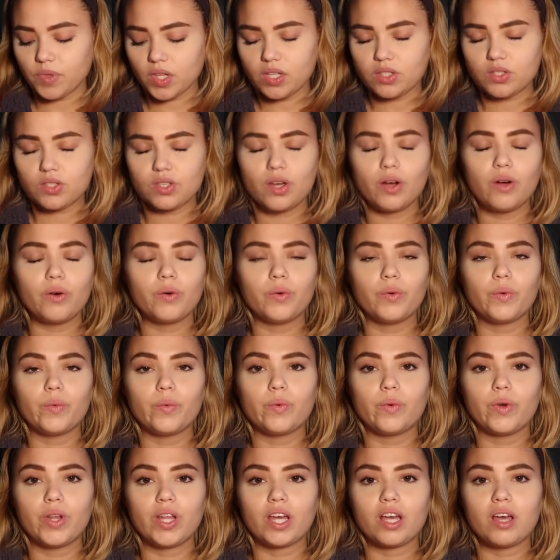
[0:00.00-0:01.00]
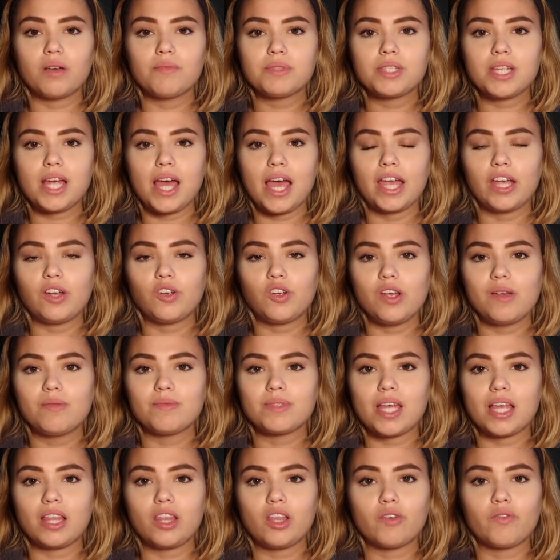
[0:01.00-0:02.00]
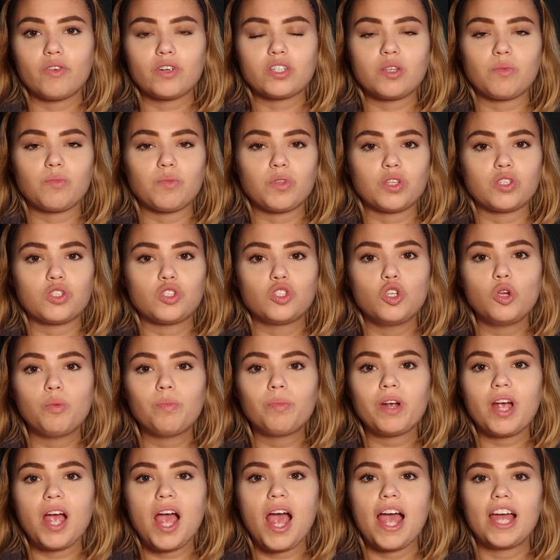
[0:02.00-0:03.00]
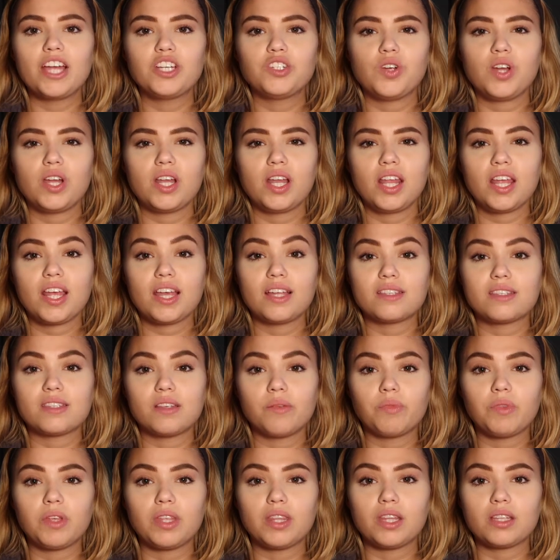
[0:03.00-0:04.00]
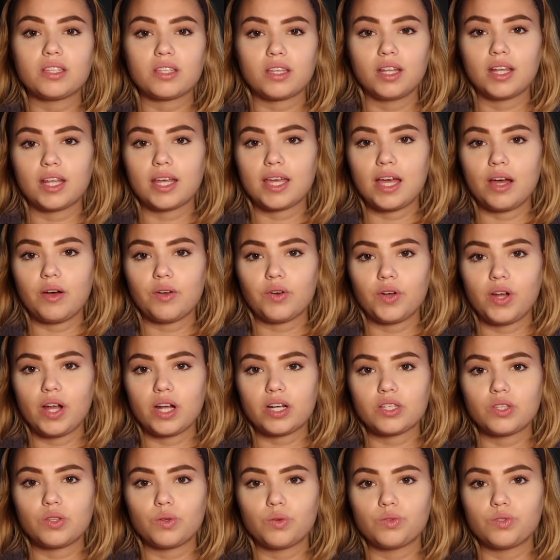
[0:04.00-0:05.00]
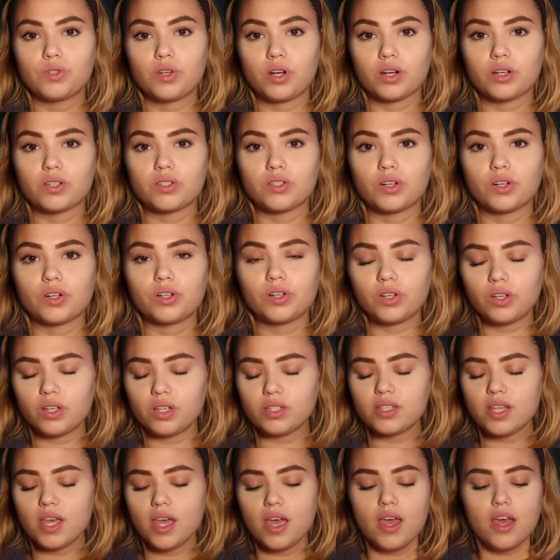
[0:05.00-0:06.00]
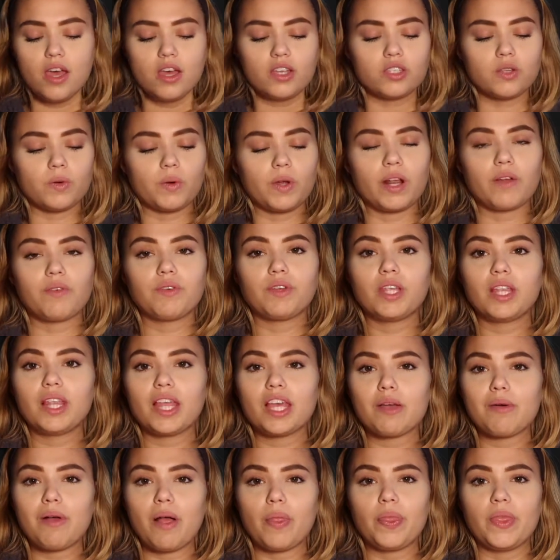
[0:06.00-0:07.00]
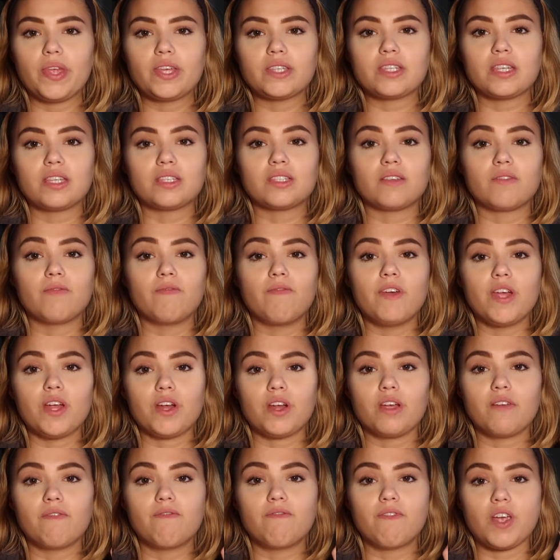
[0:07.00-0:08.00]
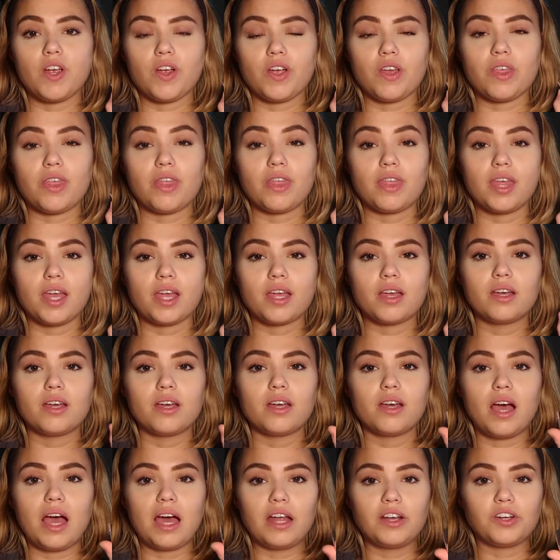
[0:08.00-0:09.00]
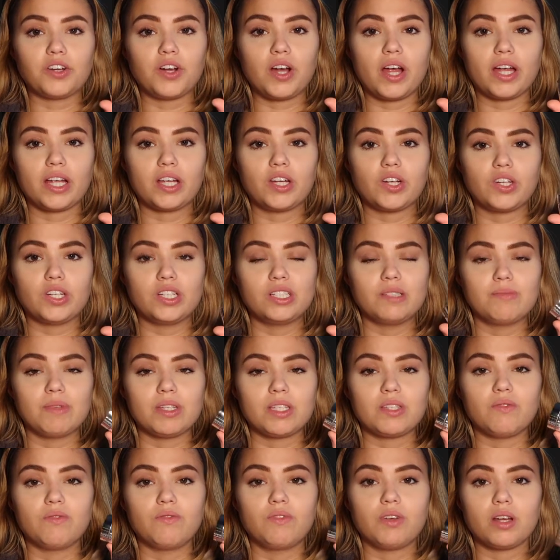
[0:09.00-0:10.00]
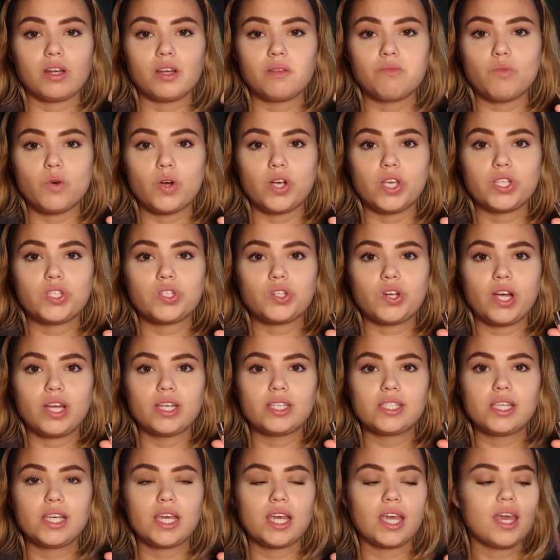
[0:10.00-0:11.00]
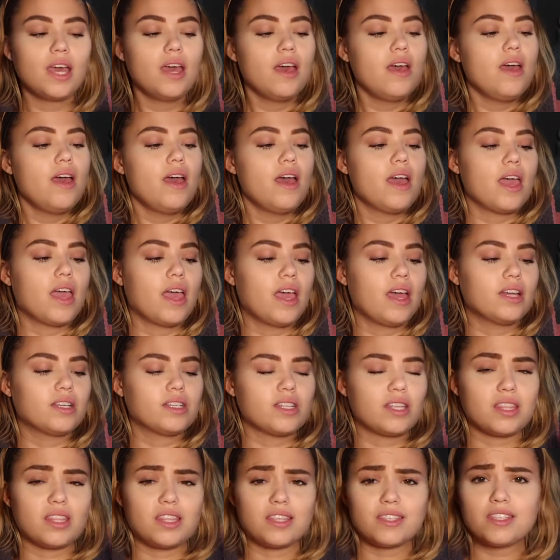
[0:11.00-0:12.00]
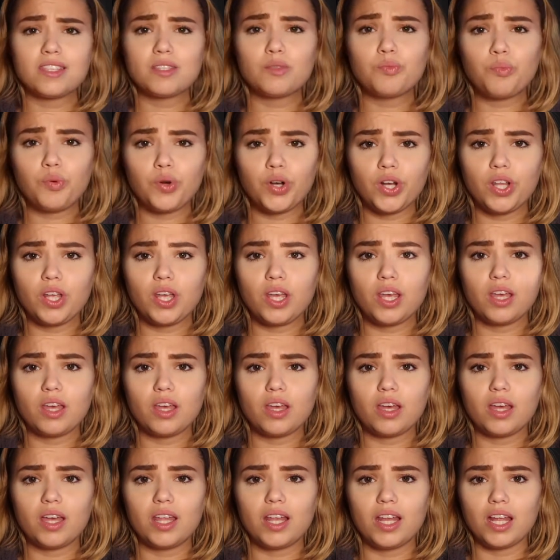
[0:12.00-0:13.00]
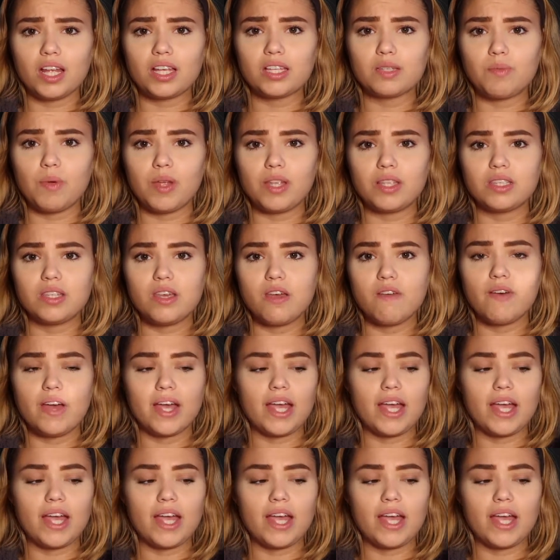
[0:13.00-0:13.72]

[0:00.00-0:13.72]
So when it comes to eye creams, I look for something super hydrating and something that's going to counteract those dark circles. So what I really like about this is a very, very thick under eye cream. It's very moisturizing, and this is pretty inexpensive.